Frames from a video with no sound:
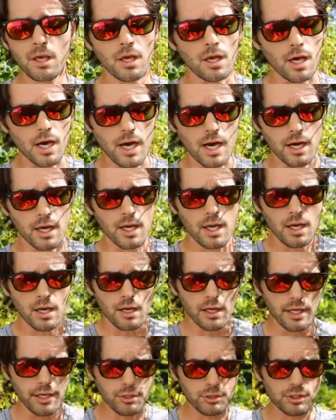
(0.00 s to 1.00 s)
Uh,
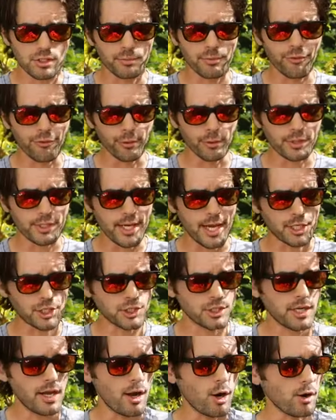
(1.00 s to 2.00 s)
Here's some fruits
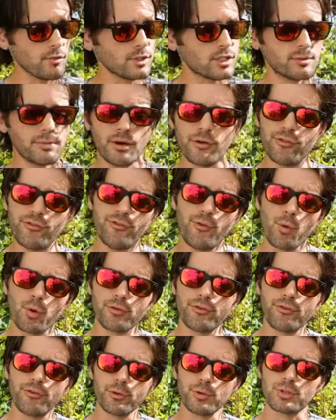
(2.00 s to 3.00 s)
actually. I harvested about four
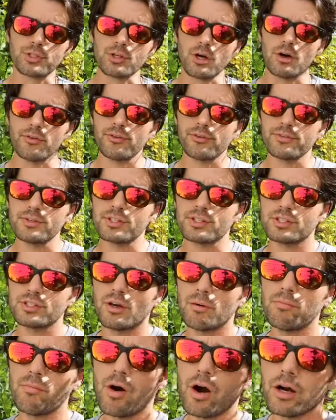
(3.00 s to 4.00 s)
fruits off of this
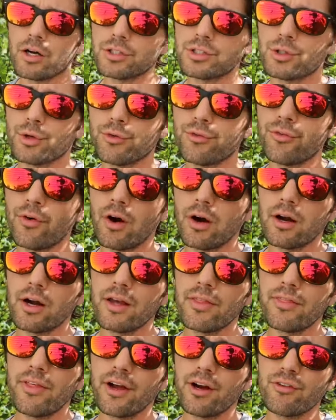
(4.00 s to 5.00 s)
Sumbar so far.
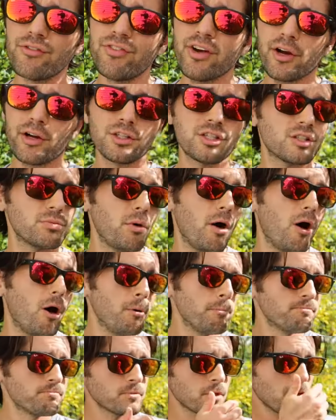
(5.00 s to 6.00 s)
They're very
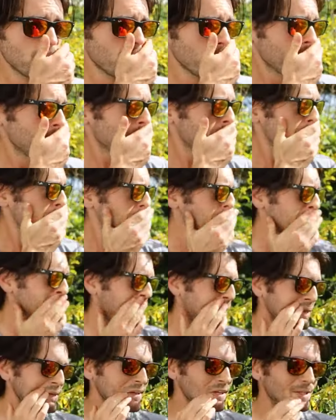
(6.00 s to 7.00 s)
small.
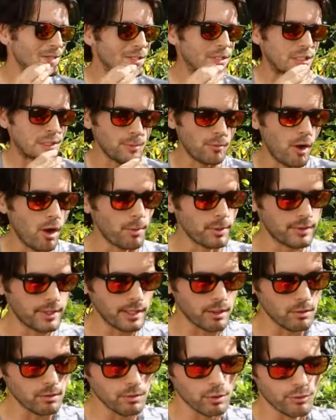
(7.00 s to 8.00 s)
Not only are they small, but
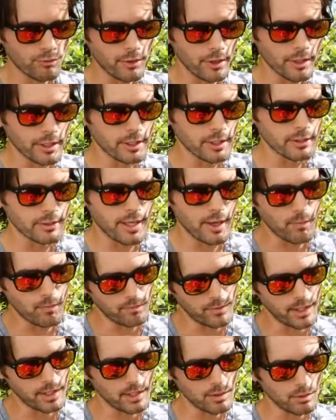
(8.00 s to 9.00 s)
they don't look very good. They,
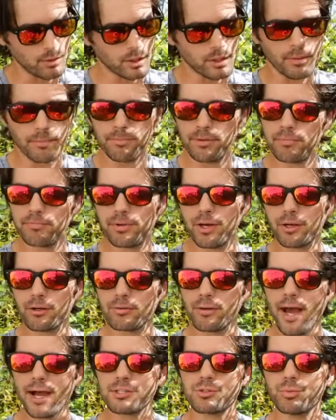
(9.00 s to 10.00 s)
they did look a bit
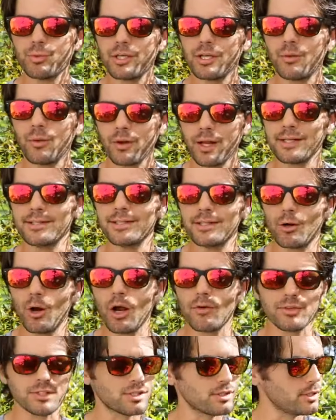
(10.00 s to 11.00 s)
better last week when I did
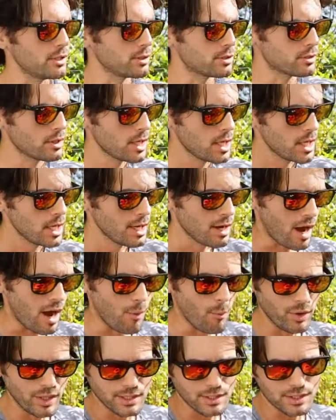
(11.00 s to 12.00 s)
harvest these.
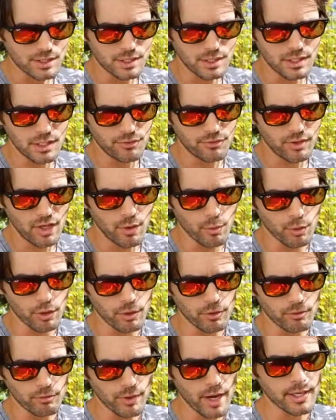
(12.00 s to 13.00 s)
I wanted to see if they
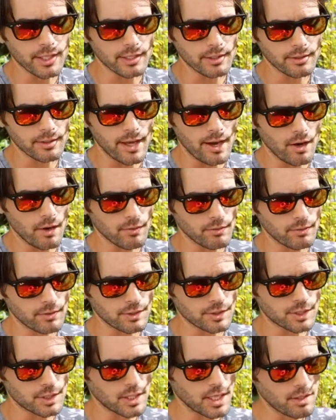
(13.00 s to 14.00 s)
were ready. Now,
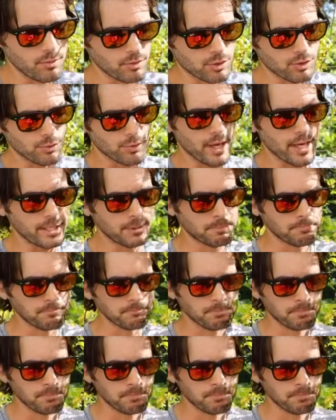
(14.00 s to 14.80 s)
the skin was red.